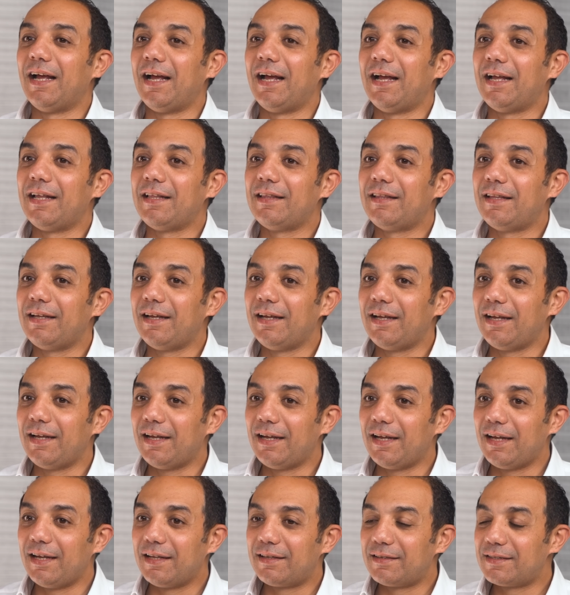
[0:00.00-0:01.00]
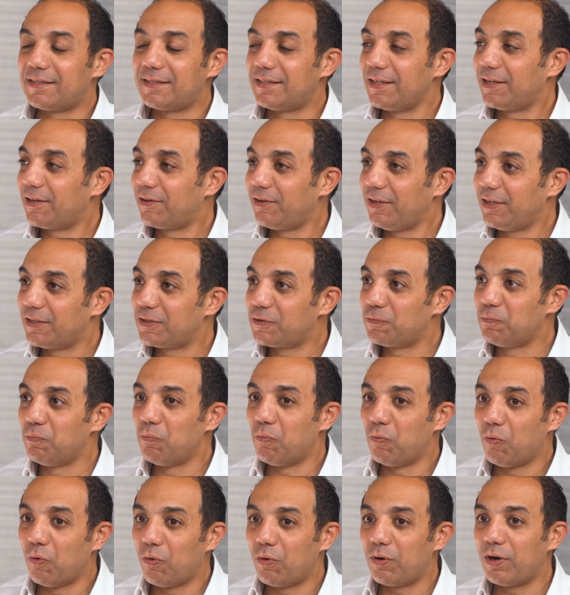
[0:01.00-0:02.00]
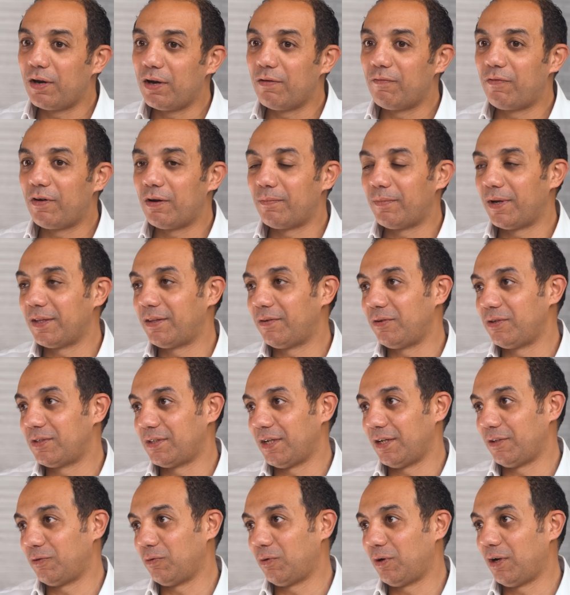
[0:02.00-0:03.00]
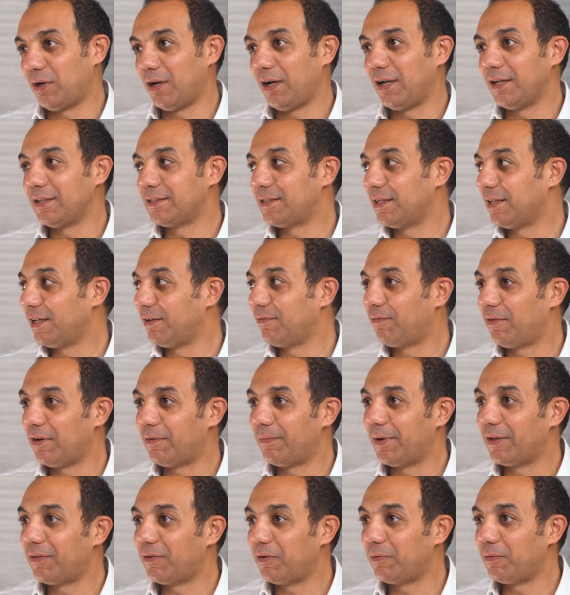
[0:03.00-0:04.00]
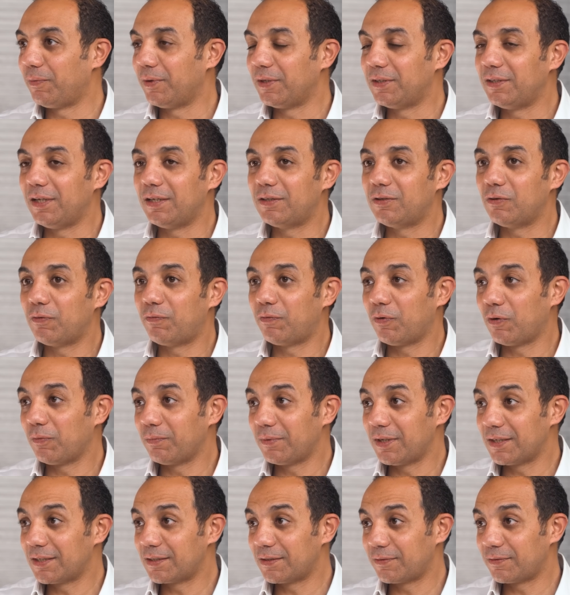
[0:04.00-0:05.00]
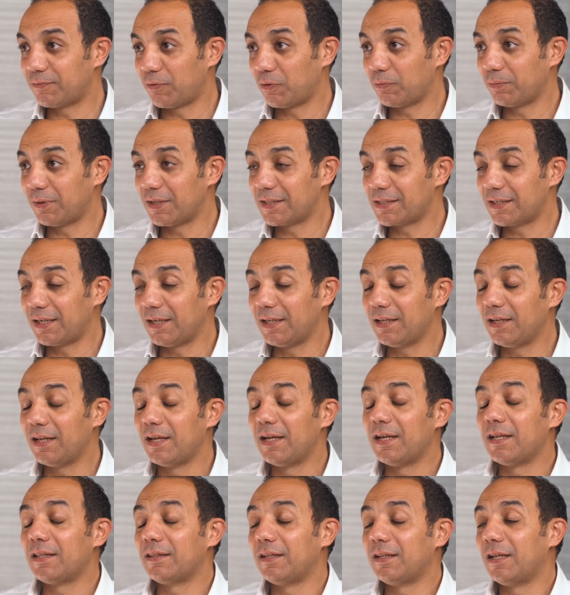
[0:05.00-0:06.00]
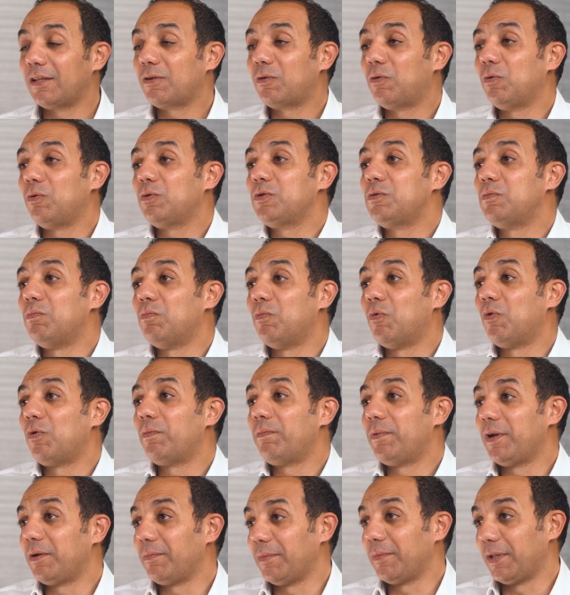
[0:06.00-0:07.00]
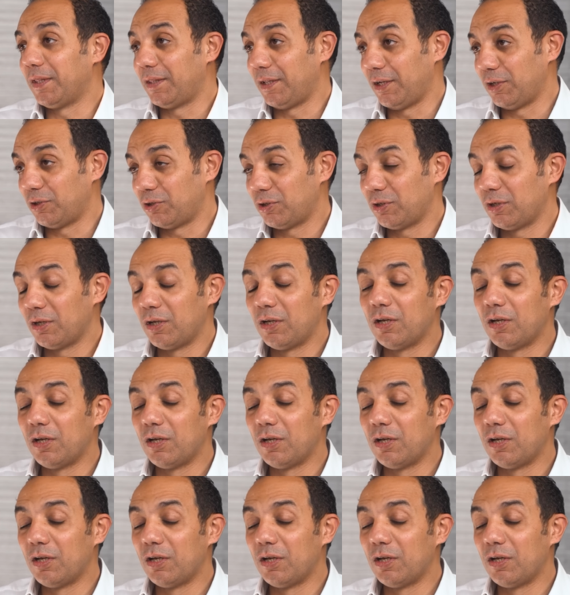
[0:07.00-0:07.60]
And it secretes more inflammatory cytokines and inflammatory mediator from the skin that cause more pigmentation.